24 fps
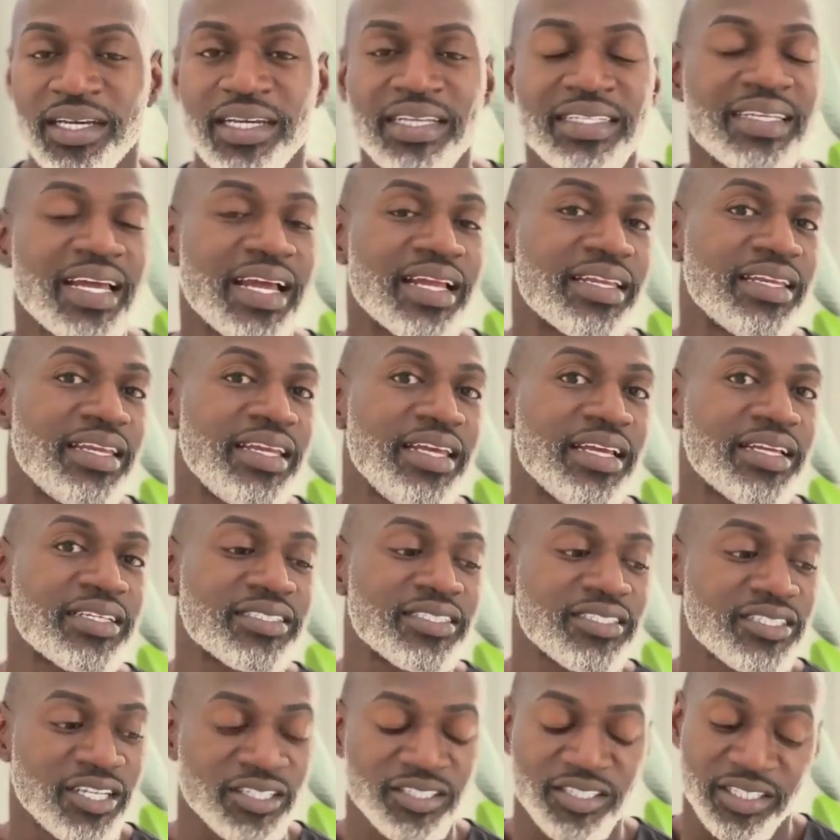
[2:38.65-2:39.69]
Techniques
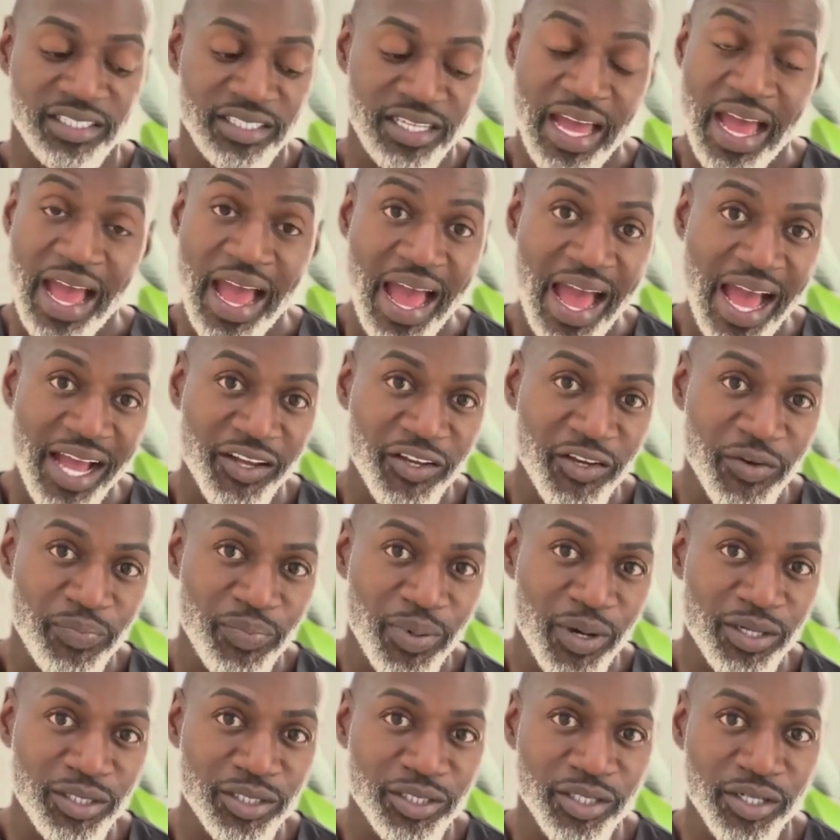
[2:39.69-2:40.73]
such as
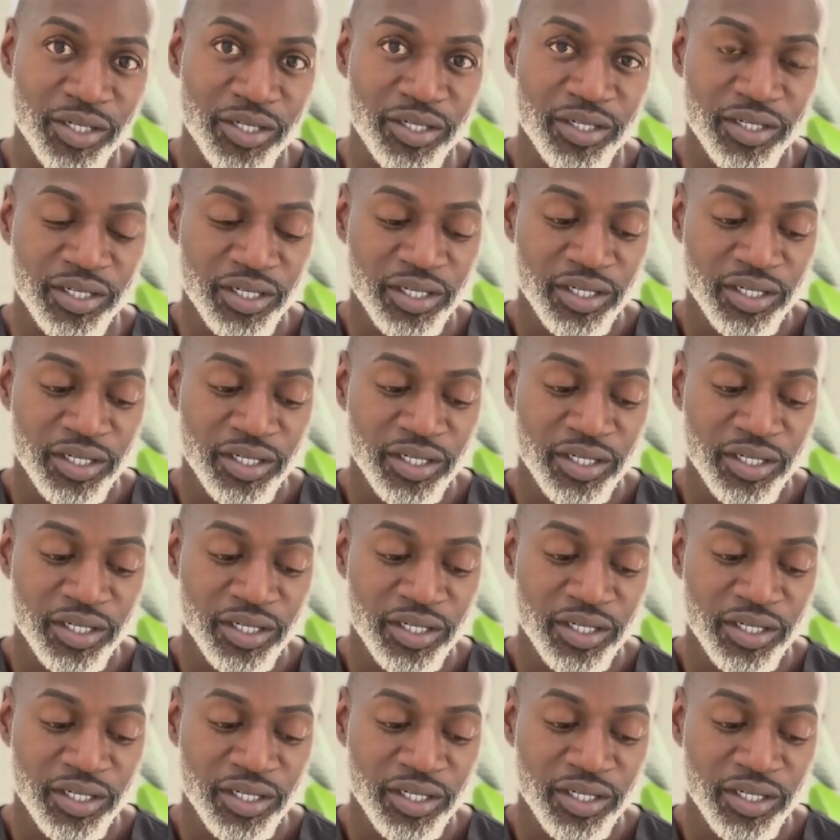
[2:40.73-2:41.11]
acupuncture,